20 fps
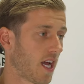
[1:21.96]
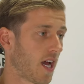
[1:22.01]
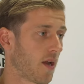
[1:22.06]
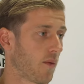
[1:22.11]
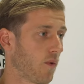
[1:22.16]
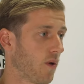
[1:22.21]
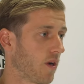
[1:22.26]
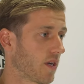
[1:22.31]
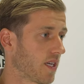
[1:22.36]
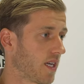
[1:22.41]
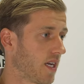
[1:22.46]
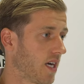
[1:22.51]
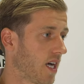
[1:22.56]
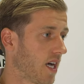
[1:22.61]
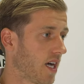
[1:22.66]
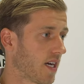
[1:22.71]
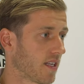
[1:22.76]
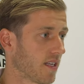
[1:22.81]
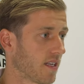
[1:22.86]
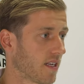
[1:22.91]
and working
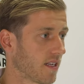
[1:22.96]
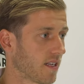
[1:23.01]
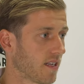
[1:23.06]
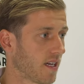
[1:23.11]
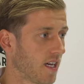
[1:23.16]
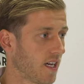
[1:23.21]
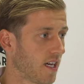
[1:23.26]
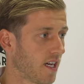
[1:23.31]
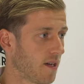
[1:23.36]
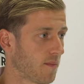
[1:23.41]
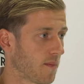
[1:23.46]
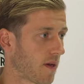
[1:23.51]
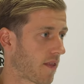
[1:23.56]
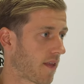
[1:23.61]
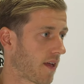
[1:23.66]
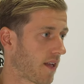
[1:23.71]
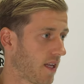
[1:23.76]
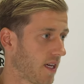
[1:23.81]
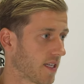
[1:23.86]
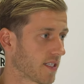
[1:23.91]
hard. And I
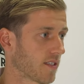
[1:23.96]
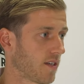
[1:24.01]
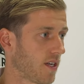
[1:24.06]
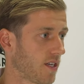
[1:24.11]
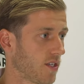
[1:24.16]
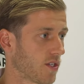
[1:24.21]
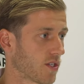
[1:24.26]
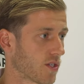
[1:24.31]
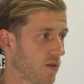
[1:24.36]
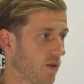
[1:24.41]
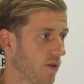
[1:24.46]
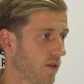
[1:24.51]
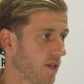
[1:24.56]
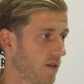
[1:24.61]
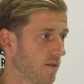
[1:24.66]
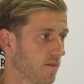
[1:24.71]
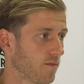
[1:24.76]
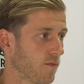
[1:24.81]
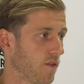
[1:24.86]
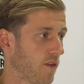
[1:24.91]
think last night you saw
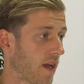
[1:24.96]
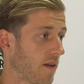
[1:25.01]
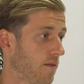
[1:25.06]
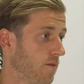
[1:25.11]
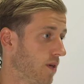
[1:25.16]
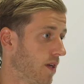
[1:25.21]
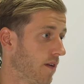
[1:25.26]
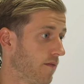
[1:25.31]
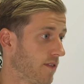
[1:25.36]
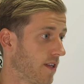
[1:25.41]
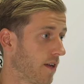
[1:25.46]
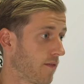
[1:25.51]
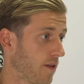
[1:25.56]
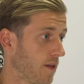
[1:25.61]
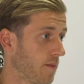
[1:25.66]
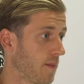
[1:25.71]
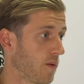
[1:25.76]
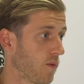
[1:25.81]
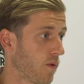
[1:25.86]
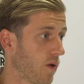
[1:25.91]
that we have
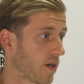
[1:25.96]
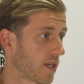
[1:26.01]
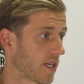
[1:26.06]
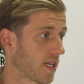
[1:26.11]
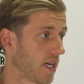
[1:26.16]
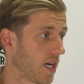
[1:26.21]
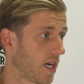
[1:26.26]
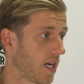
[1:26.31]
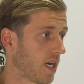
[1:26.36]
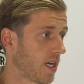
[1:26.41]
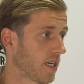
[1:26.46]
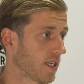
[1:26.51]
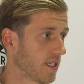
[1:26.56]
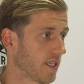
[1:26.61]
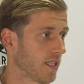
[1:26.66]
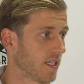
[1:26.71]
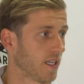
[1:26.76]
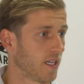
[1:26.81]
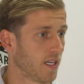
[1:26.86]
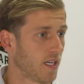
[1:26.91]
definitely been working hard
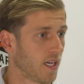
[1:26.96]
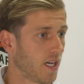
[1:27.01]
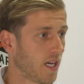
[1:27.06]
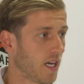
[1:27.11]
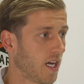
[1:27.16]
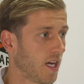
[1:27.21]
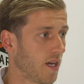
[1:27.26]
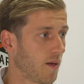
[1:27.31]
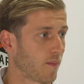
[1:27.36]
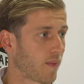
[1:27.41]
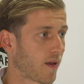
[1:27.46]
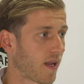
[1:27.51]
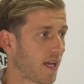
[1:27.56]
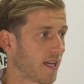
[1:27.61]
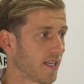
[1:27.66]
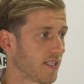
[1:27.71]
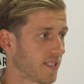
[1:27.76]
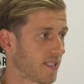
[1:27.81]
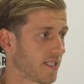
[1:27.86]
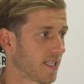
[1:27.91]
and
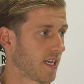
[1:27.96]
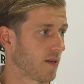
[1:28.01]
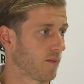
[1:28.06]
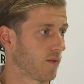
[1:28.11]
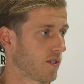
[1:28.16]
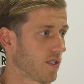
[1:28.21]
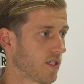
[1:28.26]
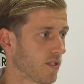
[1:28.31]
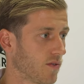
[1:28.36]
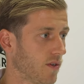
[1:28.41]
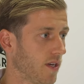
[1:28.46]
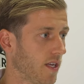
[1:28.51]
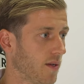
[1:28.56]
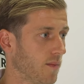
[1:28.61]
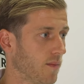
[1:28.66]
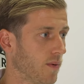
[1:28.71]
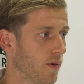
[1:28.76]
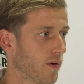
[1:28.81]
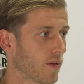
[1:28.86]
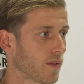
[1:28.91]
playing as a team, which is really
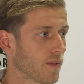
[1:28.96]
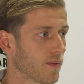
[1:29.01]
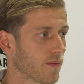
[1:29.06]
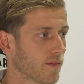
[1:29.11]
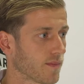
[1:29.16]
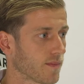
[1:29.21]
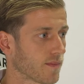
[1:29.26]
important.